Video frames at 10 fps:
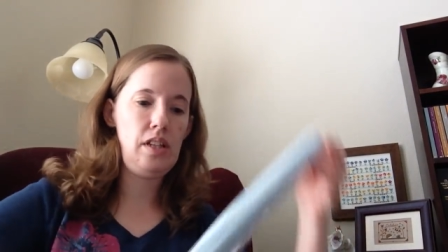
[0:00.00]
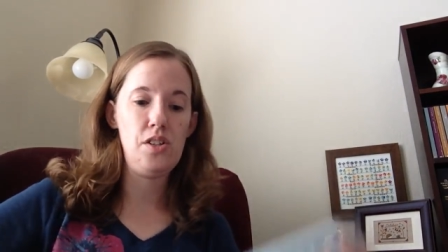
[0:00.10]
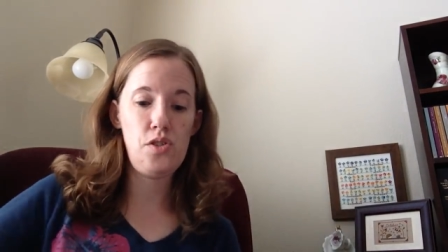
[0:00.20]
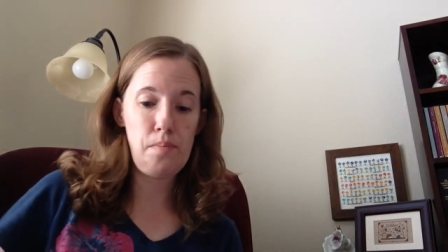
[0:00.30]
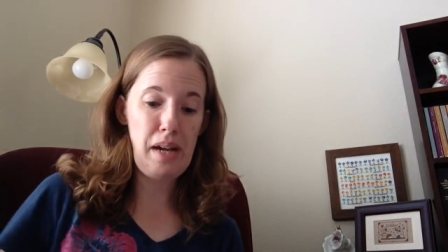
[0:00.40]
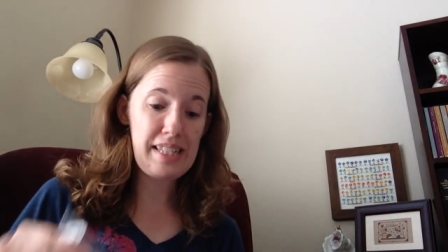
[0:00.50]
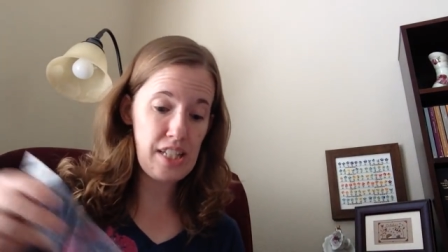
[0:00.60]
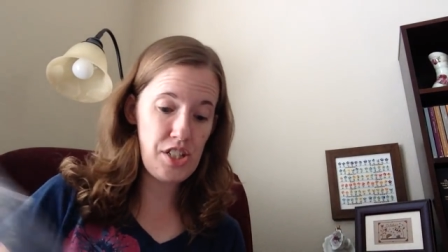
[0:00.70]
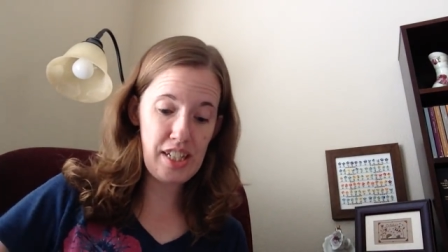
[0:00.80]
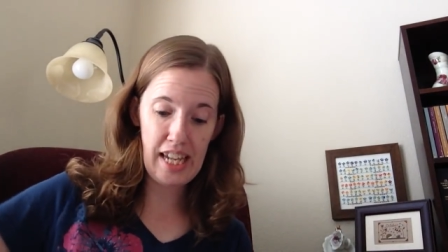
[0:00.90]
do some
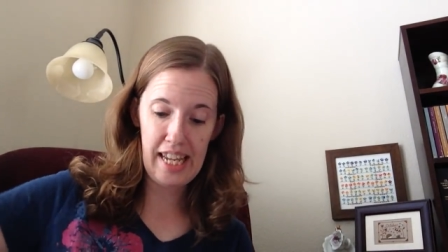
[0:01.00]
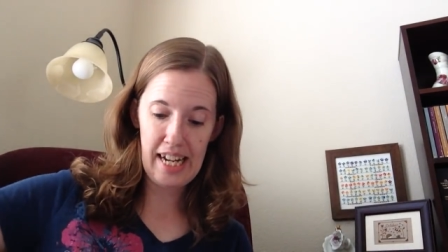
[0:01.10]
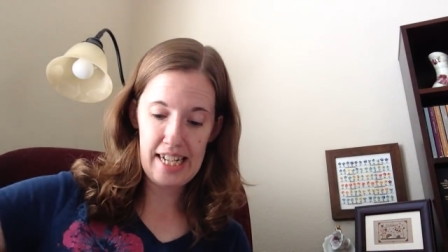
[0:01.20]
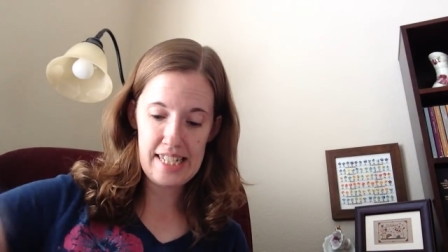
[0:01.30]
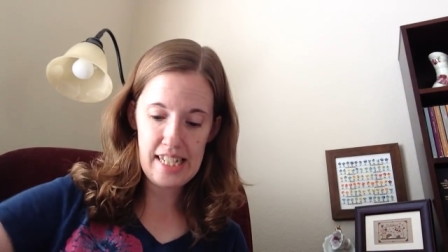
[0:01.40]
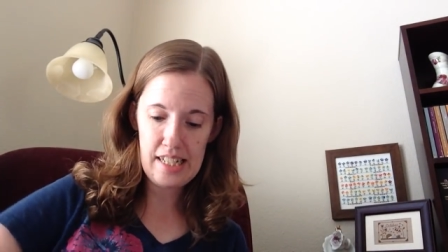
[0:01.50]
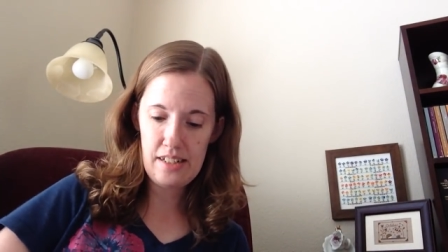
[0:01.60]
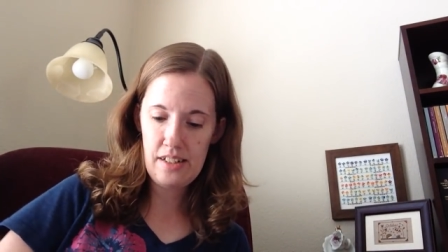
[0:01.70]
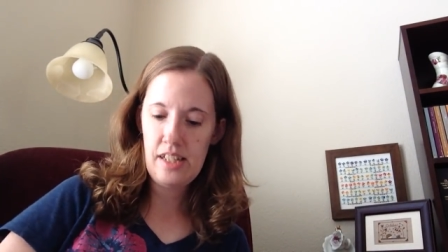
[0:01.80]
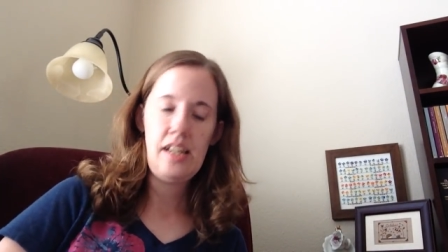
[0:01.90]
backstitching, and I did.
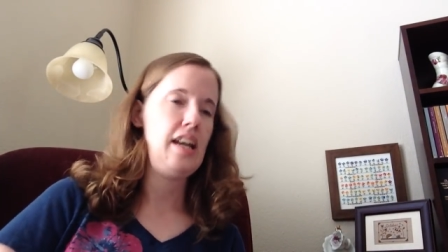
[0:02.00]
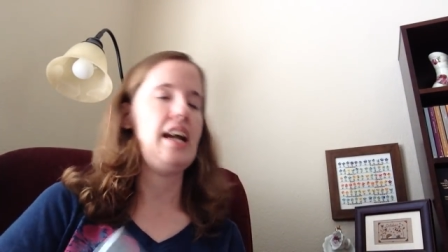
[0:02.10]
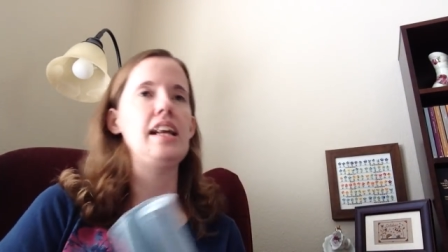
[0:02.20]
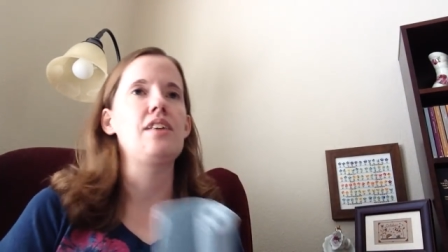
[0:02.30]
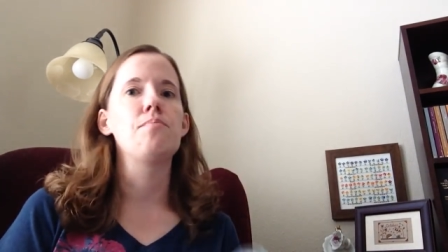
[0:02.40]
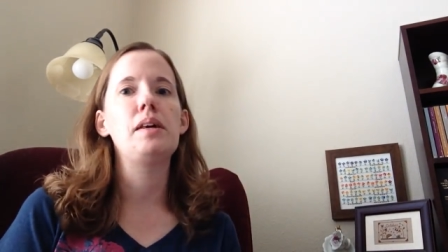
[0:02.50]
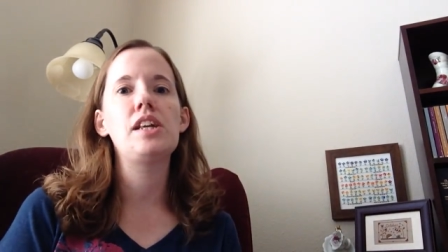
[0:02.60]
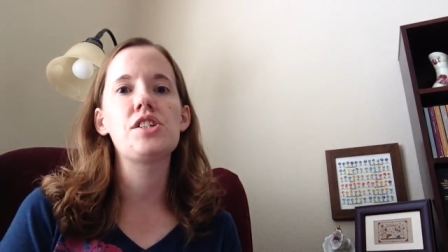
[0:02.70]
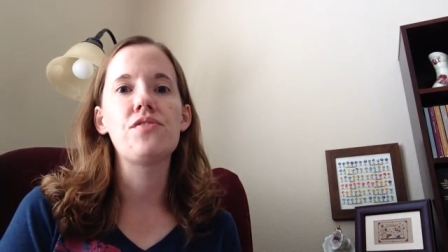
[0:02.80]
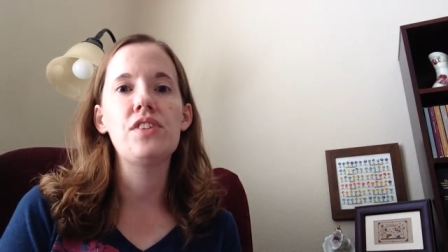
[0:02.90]
And I've
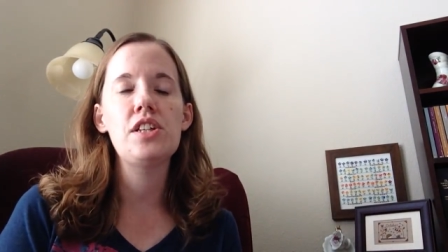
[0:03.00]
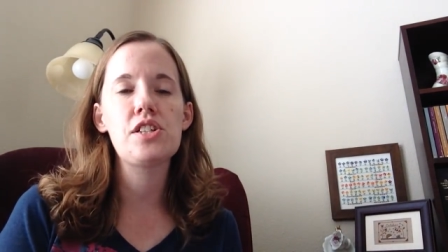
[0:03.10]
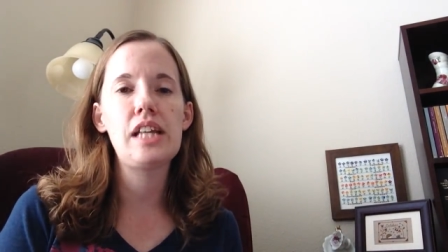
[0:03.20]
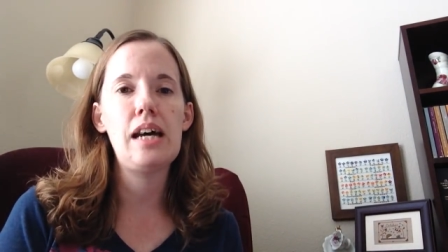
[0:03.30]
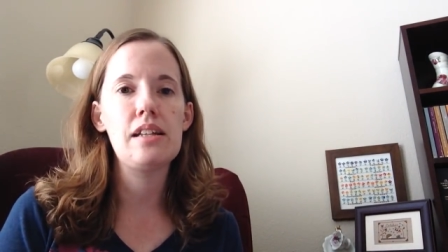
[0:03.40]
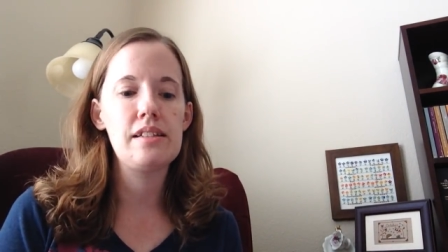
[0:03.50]
managed to finish that